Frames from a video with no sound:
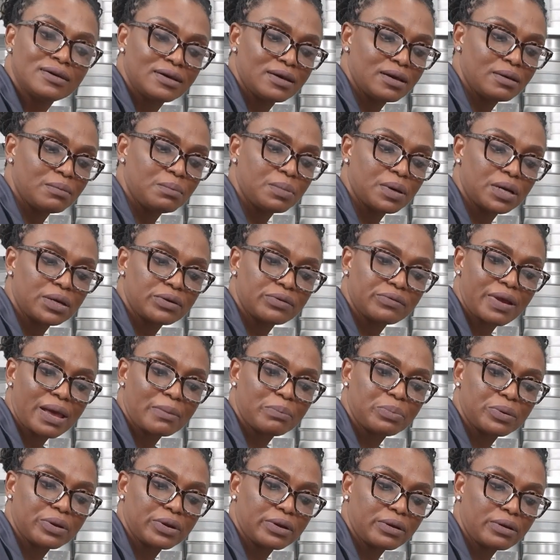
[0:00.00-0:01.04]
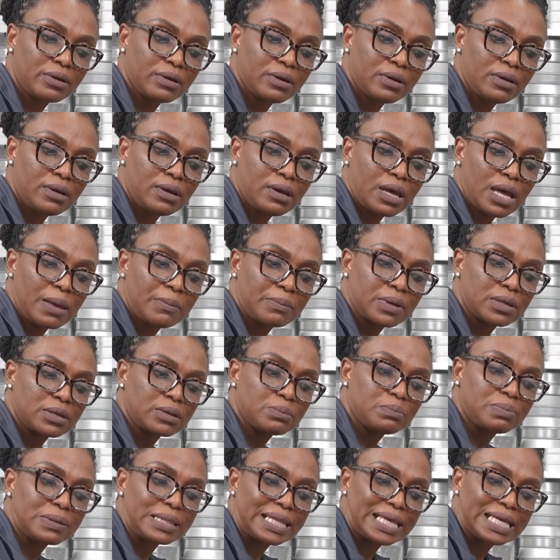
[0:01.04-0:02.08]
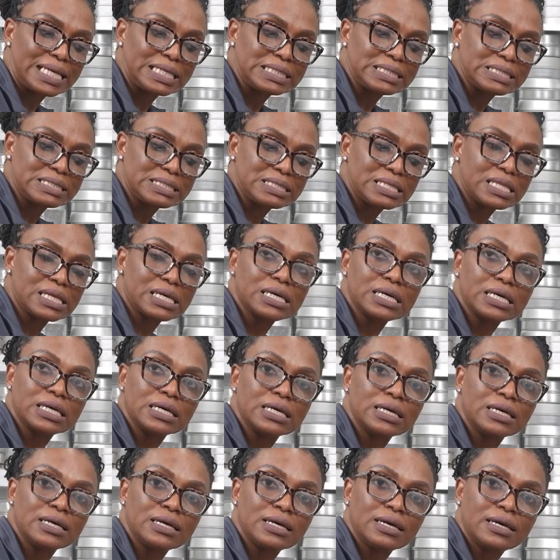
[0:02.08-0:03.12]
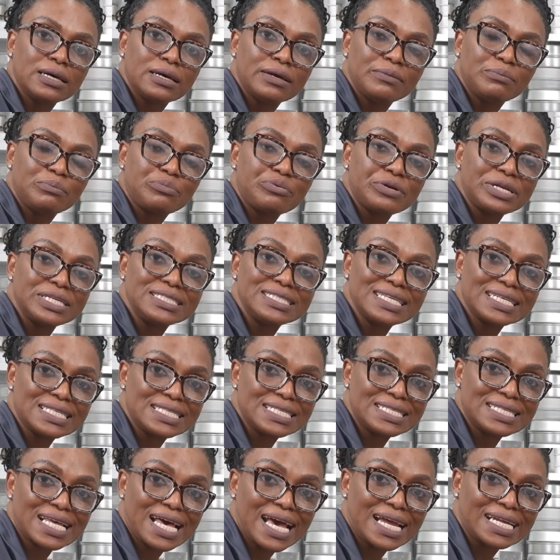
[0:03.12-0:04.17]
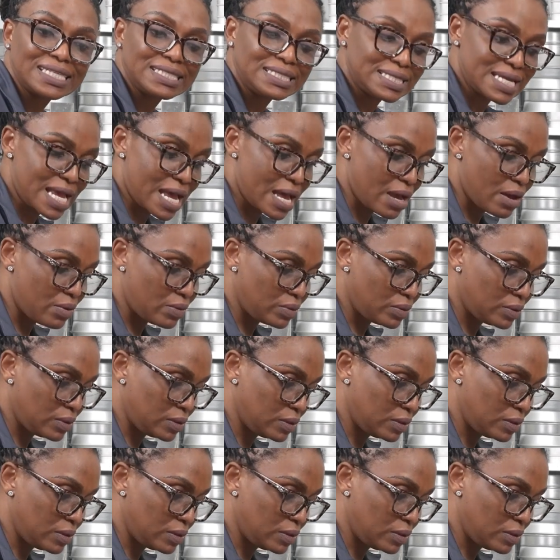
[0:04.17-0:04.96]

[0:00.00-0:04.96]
a butter wrapper. I'm going to place the printed side down.